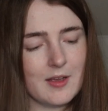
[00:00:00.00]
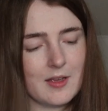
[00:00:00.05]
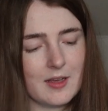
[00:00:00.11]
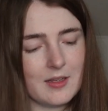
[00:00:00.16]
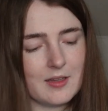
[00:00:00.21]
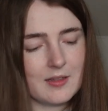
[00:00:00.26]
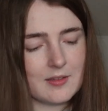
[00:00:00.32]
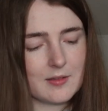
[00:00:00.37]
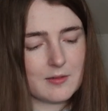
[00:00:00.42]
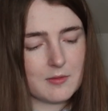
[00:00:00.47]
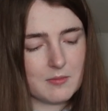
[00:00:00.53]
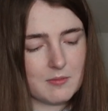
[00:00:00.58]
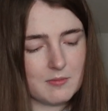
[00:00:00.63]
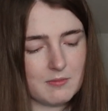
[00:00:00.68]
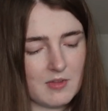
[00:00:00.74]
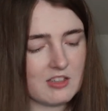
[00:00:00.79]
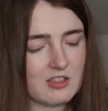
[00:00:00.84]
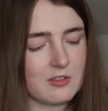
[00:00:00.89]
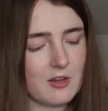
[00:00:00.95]
is
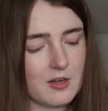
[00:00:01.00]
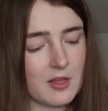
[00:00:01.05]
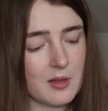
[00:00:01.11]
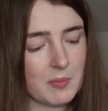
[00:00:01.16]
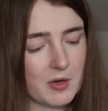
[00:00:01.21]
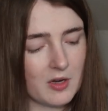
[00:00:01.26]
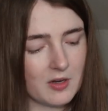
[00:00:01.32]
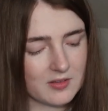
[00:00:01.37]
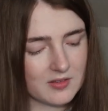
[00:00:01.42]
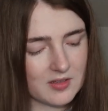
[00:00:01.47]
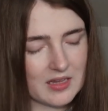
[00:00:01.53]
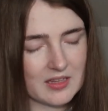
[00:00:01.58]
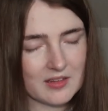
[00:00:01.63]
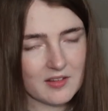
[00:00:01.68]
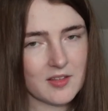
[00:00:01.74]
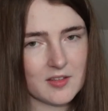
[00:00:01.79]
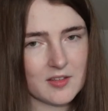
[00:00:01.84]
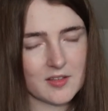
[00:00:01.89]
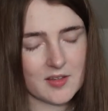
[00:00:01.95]
Magnolia Parks
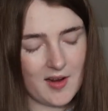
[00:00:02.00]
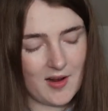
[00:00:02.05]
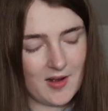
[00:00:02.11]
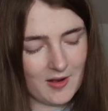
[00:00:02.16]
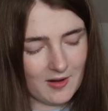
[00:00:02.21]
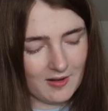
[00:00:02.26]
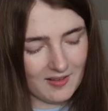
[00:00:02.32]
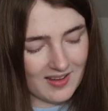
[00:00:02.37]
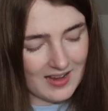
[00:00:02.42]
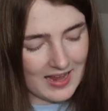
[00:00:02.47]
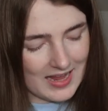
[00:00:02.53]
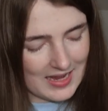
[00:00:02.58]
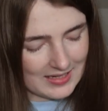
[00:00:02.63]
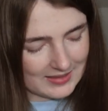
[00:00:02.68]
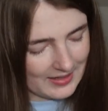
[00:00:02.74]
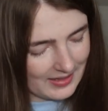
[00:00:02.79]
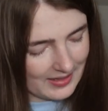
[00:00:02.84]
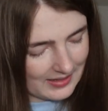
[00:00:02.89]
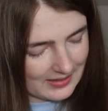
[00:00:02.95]
Into the Dark, and
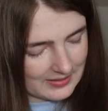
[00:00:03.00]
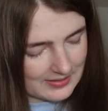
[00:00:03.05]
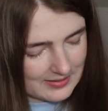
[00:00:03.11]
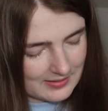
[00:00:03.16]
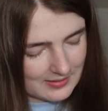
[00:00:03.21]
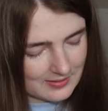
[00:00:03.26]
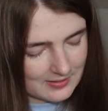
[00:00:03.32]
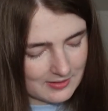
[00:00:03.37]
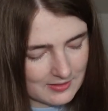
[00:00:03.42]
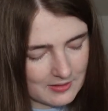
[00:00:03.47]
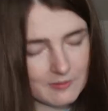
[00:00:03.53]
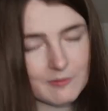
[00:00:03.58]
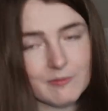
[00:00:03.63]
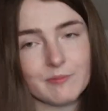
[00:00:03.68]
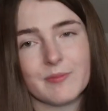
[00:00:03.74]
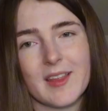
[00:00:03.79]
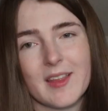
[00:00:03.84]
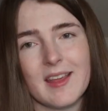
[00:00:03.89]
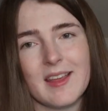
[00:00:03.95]
it has
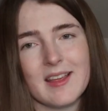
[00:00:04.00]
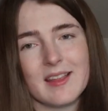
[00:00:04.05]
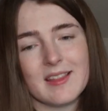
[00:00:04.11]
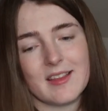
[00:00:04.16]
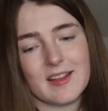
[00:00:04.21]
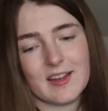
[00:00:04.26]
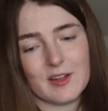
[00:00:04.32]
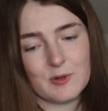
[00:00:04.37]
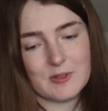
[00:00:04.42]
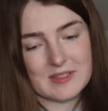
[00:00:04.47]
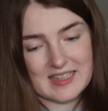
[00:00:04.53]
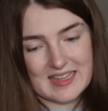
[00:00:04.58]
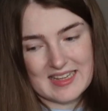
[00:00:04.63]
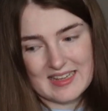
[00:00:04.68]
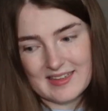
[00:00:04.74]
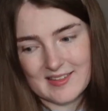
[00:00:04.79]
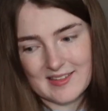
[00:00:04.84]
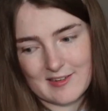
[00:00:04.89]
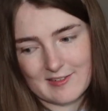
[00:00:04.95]
a little
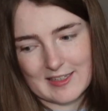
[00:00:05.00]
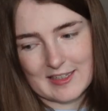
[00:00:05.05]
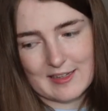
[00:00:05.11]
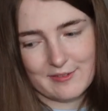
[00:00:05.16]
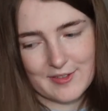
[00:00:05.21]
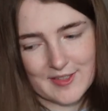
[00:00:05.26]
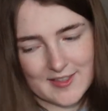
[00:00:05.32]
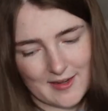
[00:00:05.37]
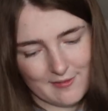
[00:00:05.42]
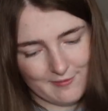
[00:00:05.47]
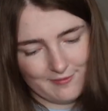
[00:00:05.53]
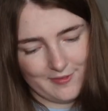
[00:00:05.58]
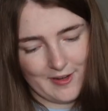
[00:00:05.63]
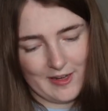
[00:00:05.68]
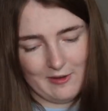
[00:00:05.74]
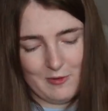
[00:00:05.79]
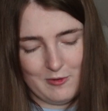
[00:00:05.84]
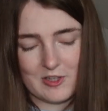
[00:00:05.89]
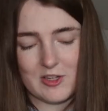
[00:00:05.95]
teaser in it for
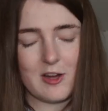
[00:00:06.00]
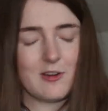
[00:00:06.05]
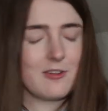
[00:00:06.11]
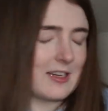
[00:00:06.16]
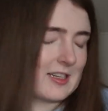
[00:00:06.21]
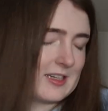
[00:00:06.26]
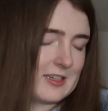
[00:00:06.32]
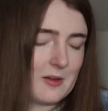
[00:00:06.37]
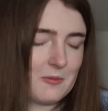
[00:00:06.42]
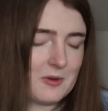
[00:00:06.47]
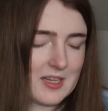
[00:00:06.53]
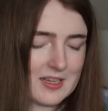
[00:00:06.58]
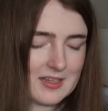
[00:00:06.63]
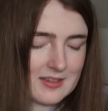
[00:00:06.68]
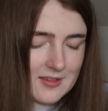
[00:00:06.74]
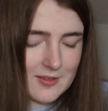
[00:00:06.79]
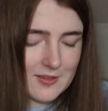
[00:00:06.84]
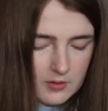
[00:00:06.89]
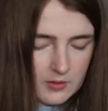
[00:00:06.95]
something, which I already know what it
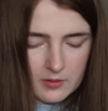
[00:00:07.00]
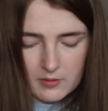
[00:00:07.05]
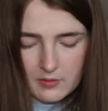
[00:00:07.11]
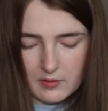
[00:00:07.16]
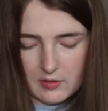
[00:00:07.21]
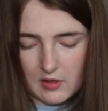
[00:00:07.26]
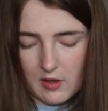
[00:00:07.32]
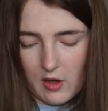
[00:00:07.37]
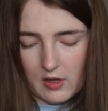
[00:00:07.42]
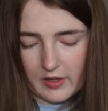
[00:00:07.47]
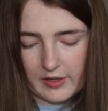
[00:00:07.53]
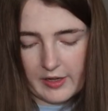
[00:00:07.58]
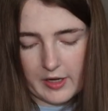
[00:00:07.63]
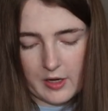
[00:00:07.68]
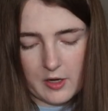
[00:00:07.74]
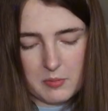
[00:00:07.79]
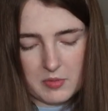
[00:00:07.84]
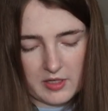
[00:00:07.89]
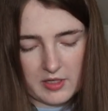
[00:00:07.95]
is. Can't get
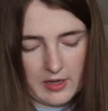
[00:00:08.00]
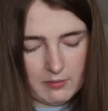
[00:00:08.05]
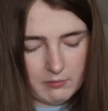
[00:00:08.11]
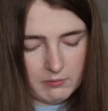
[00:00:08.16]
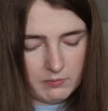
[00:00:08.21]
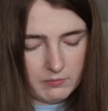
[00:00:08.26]
it open again.